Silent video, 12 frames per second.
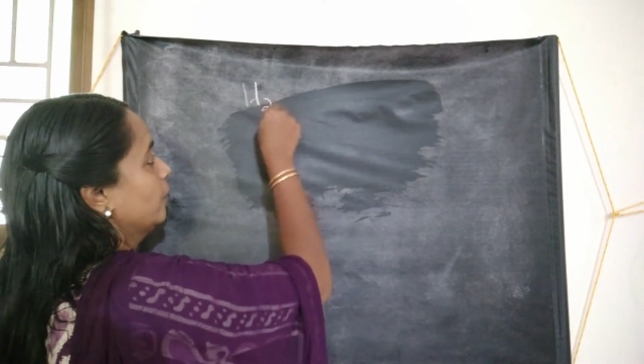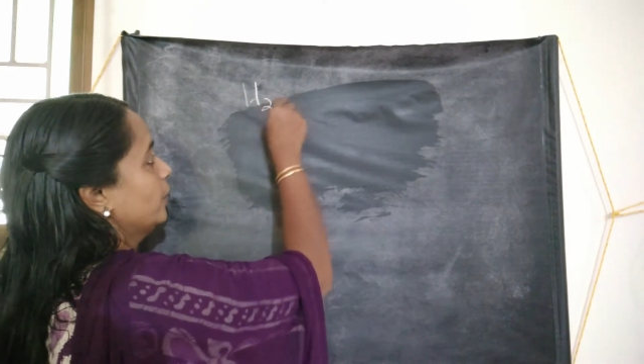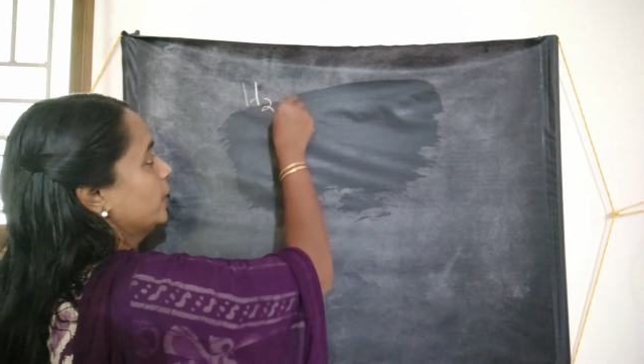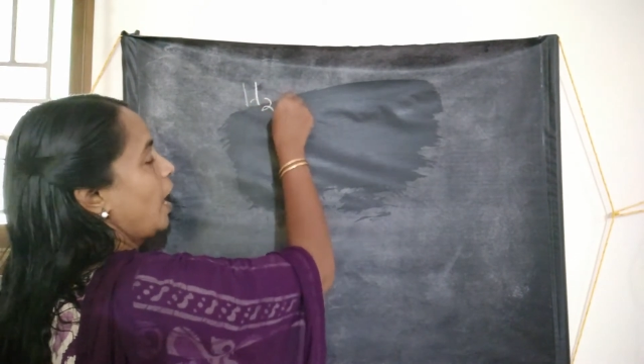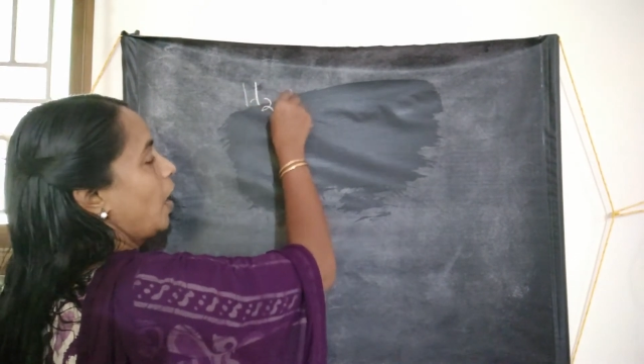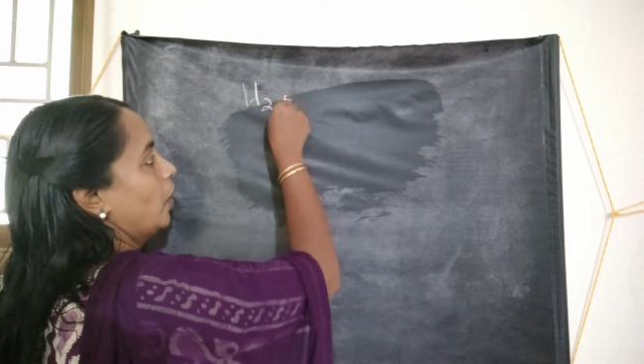
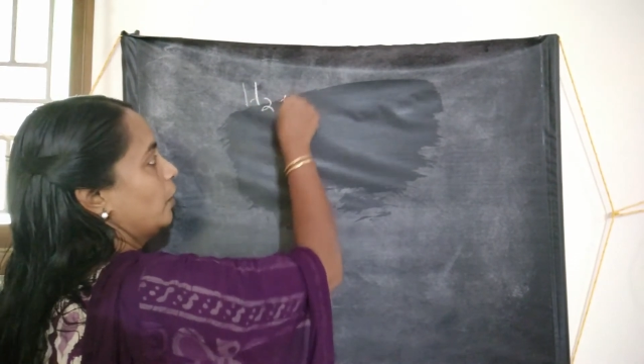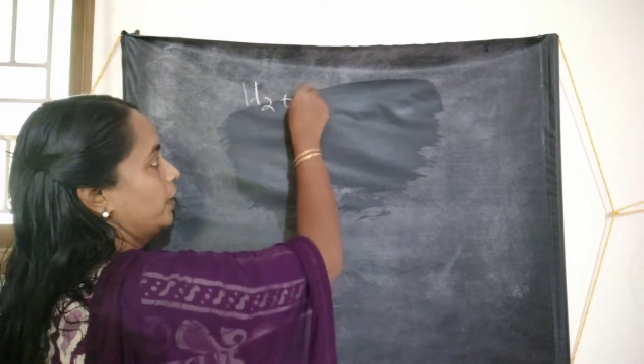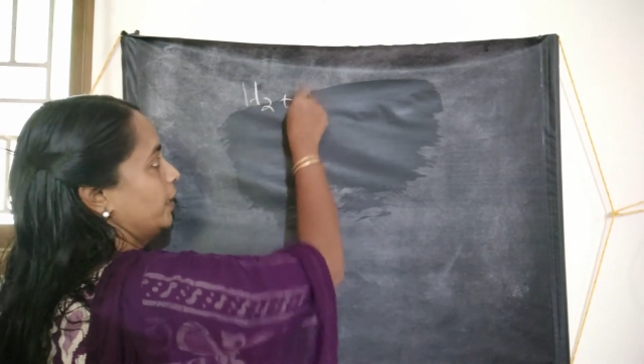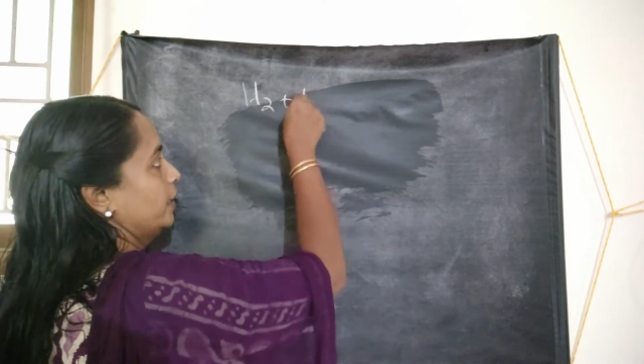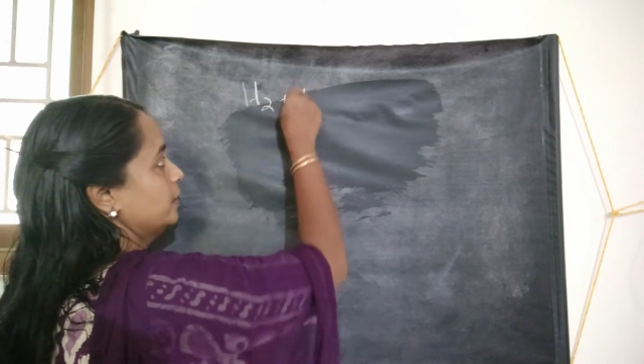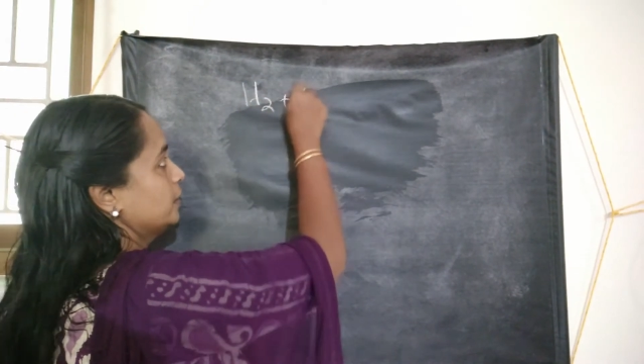with
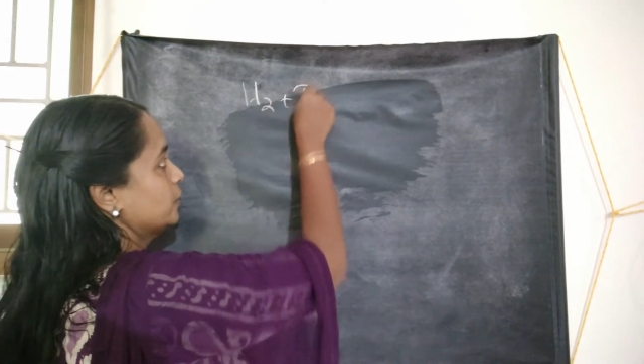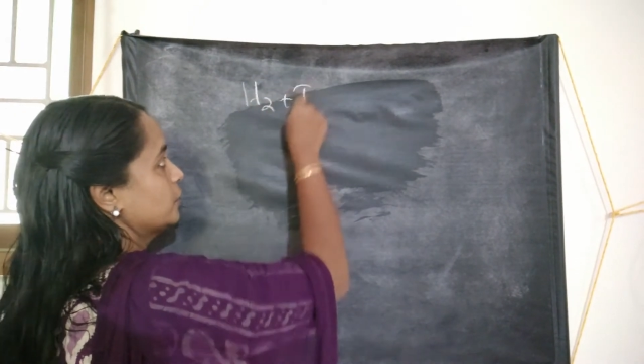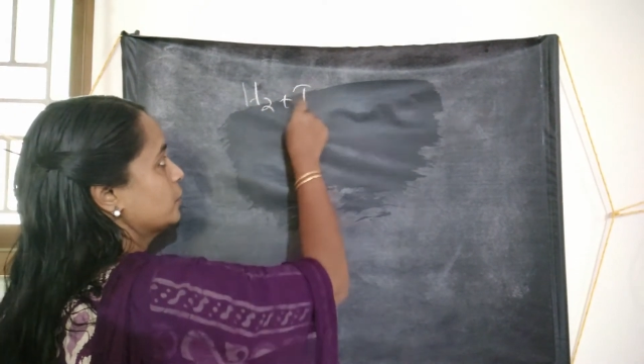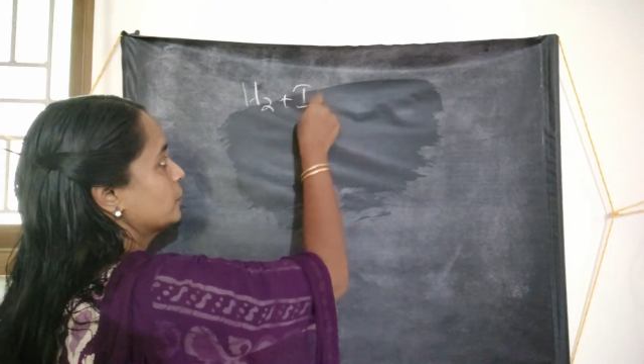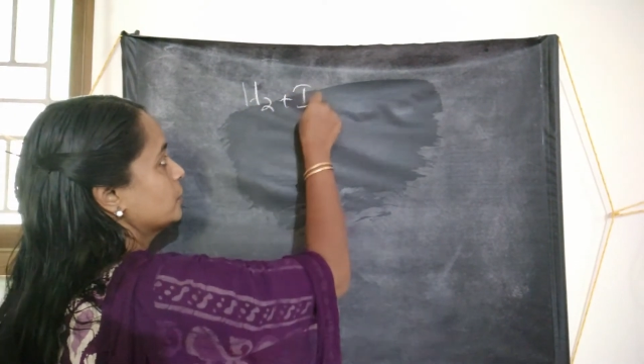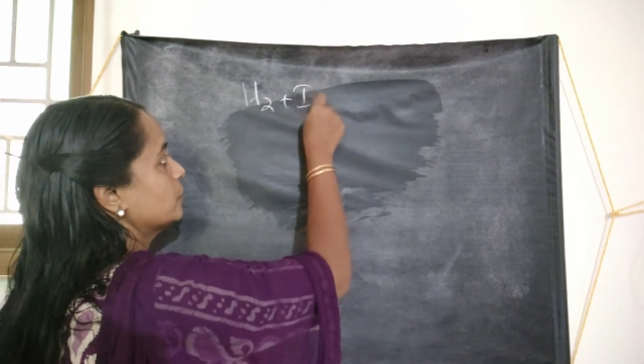iodine
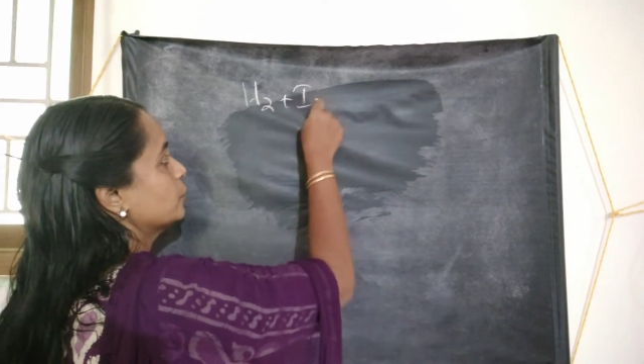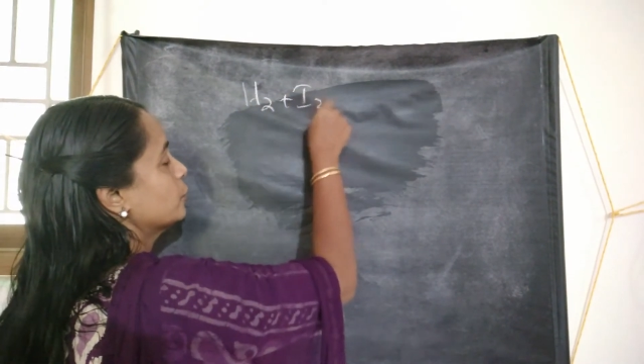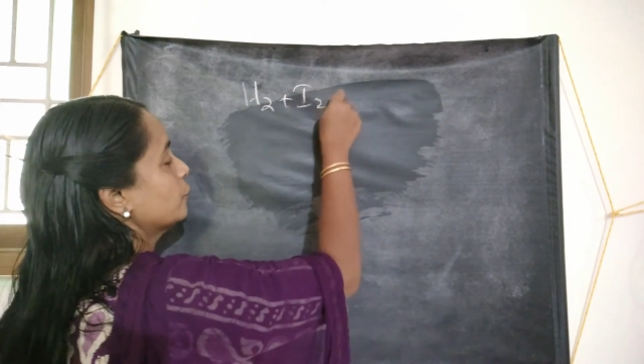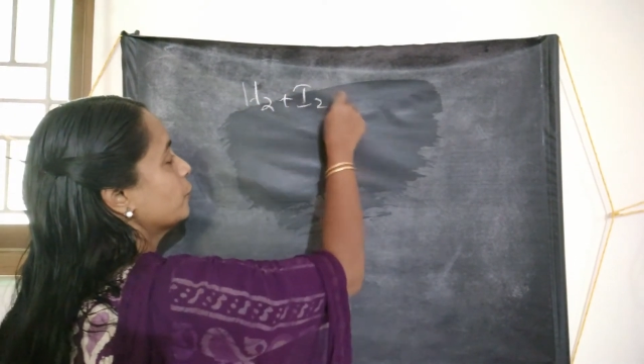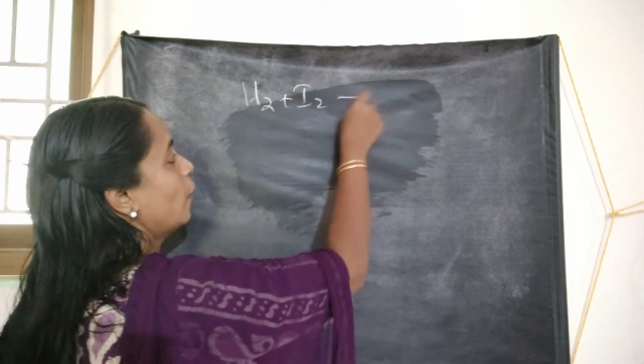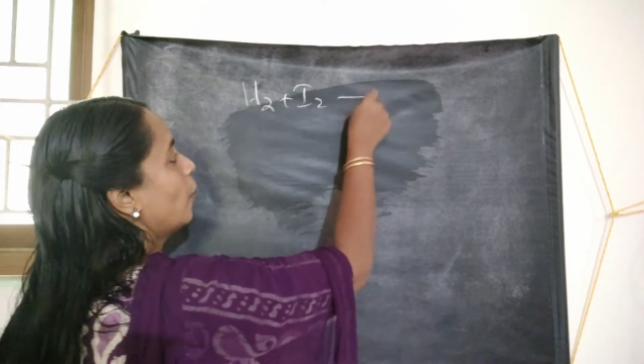
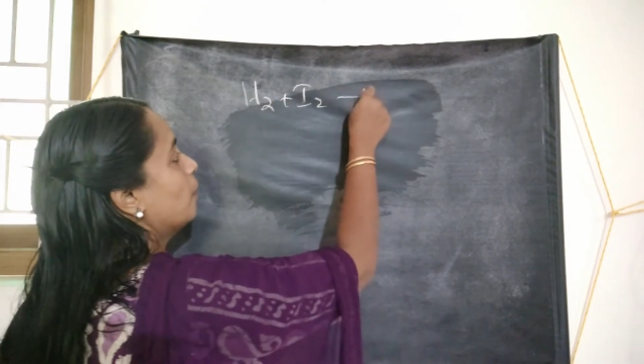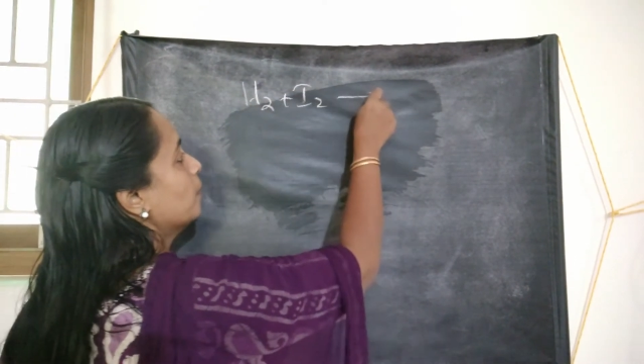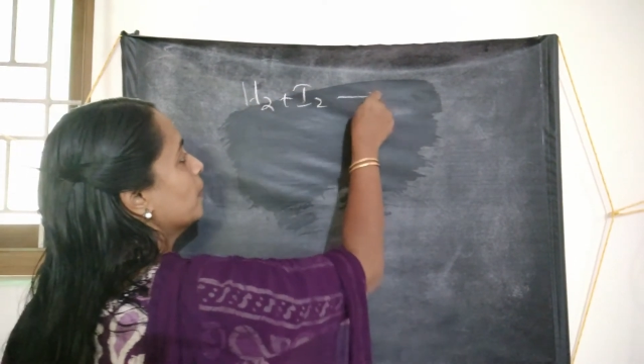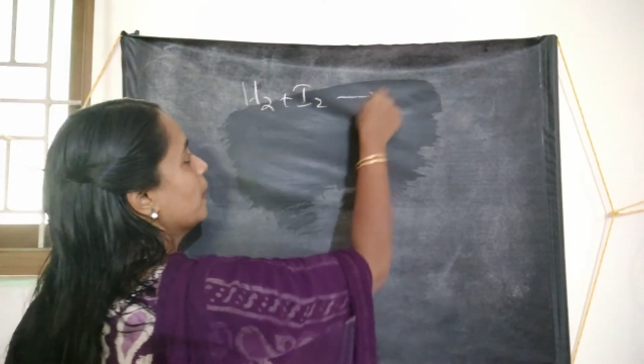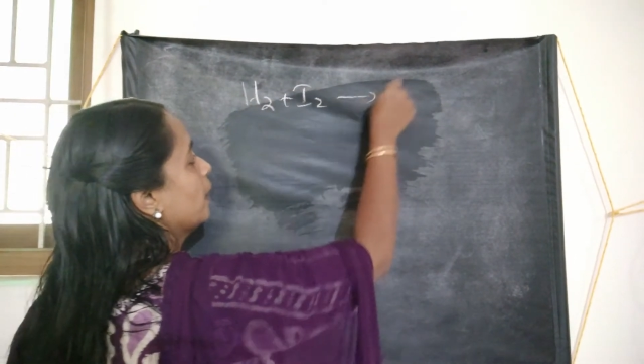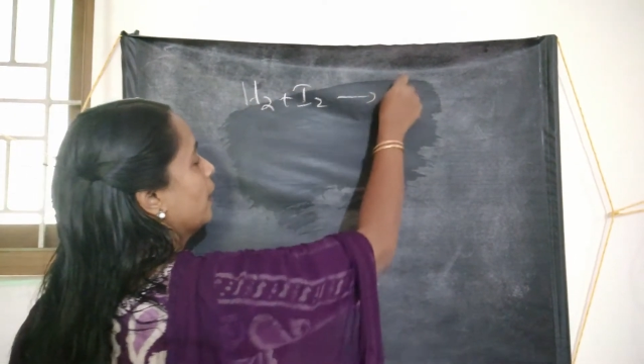to
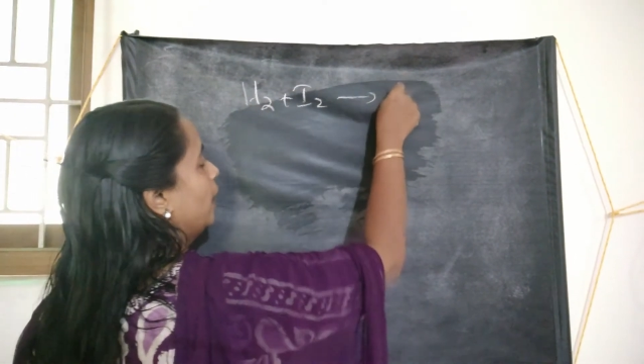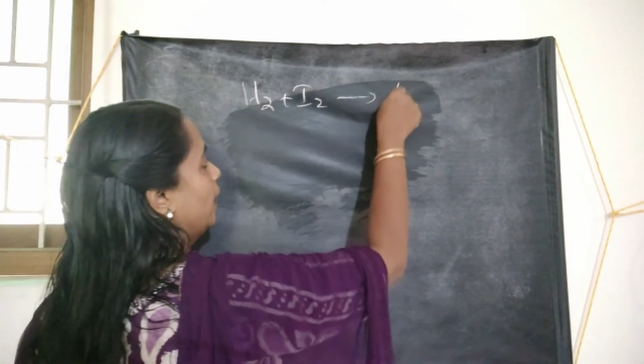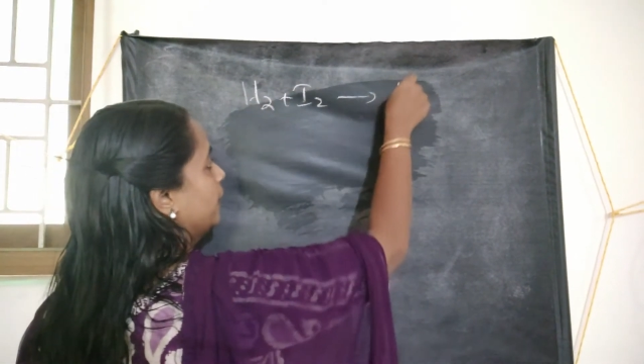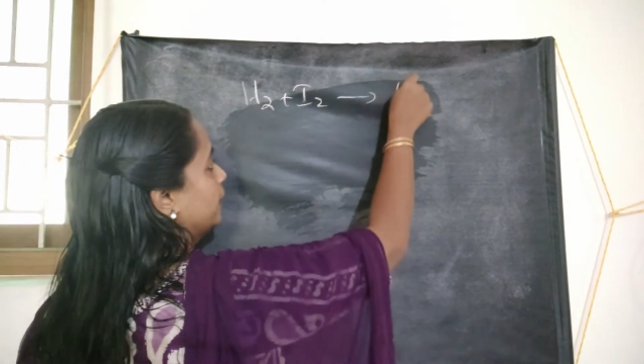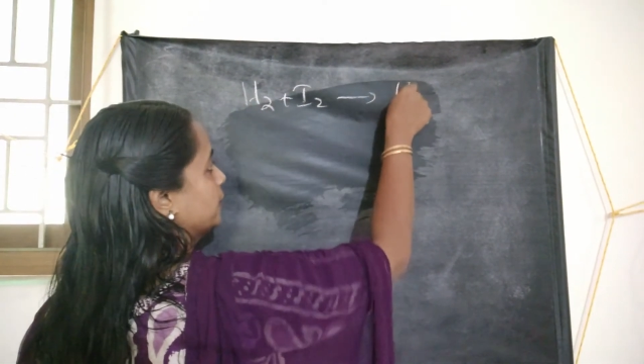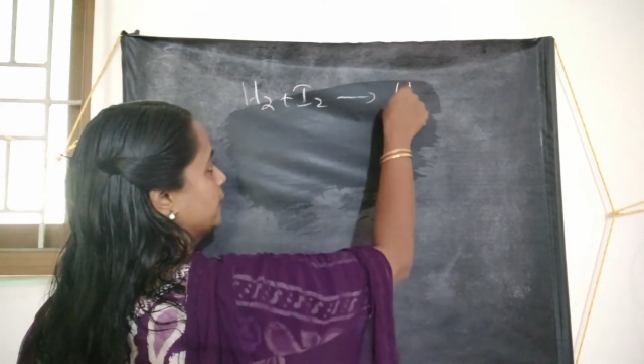form
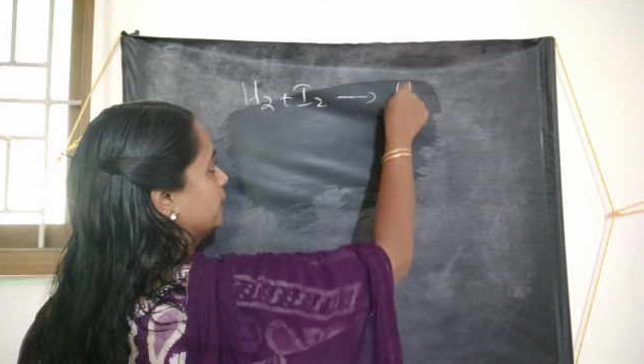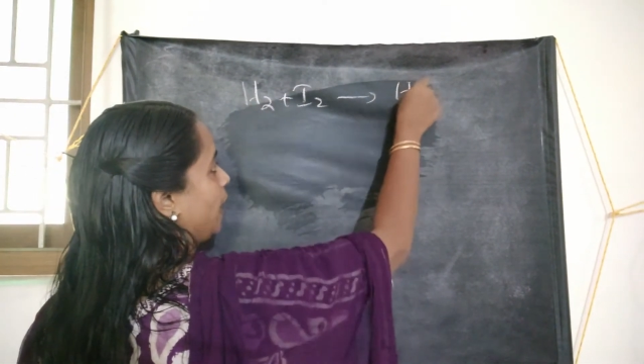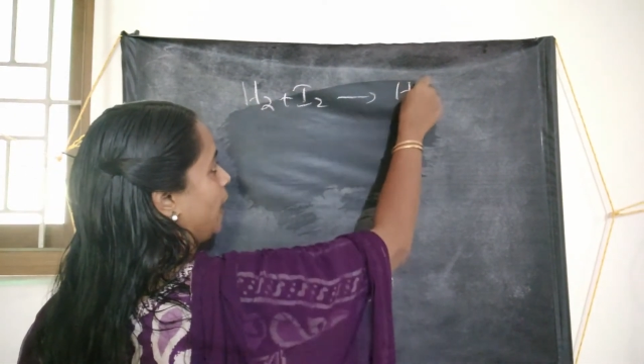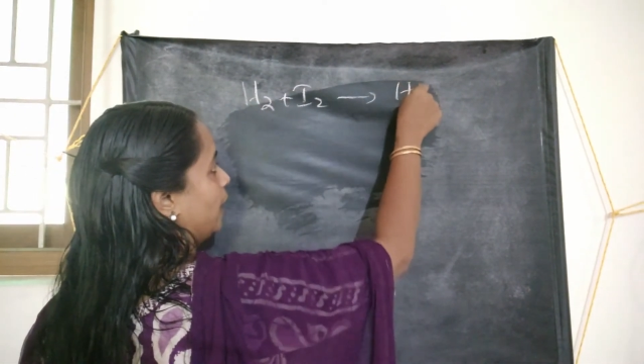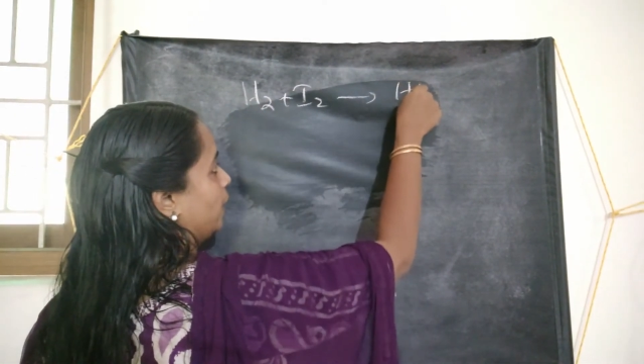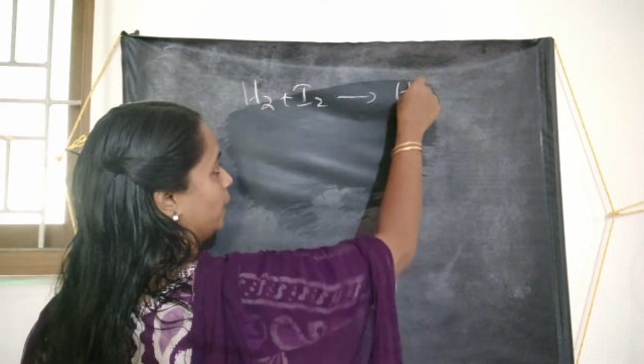hydrogen
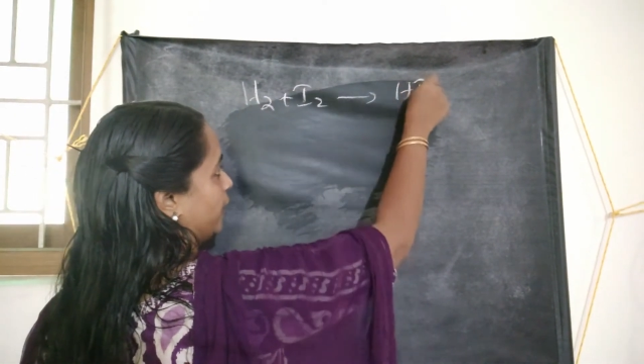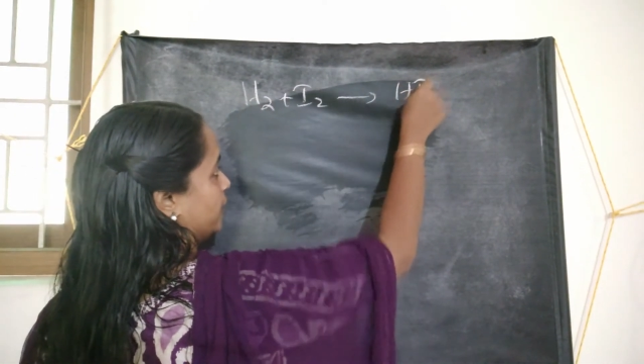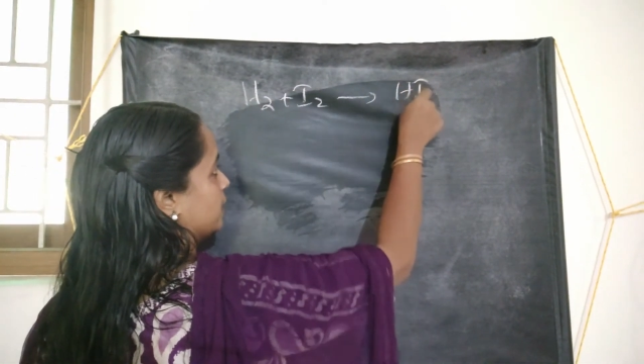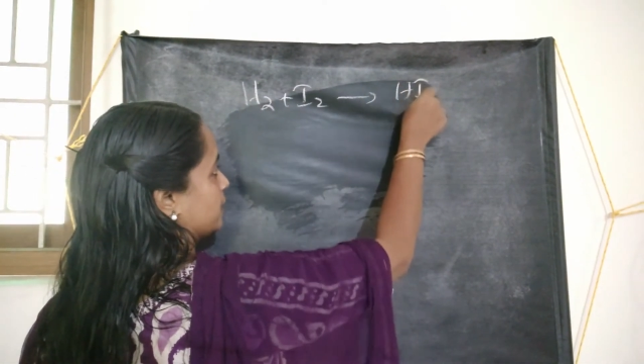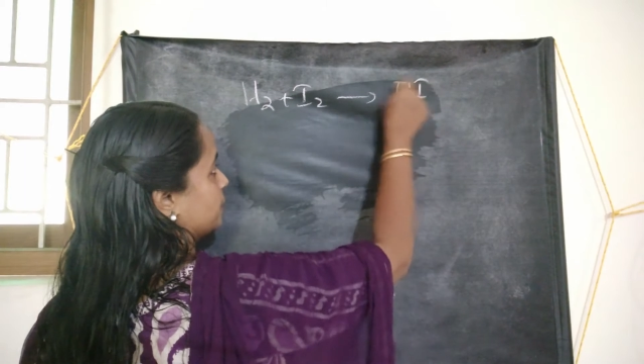iodide.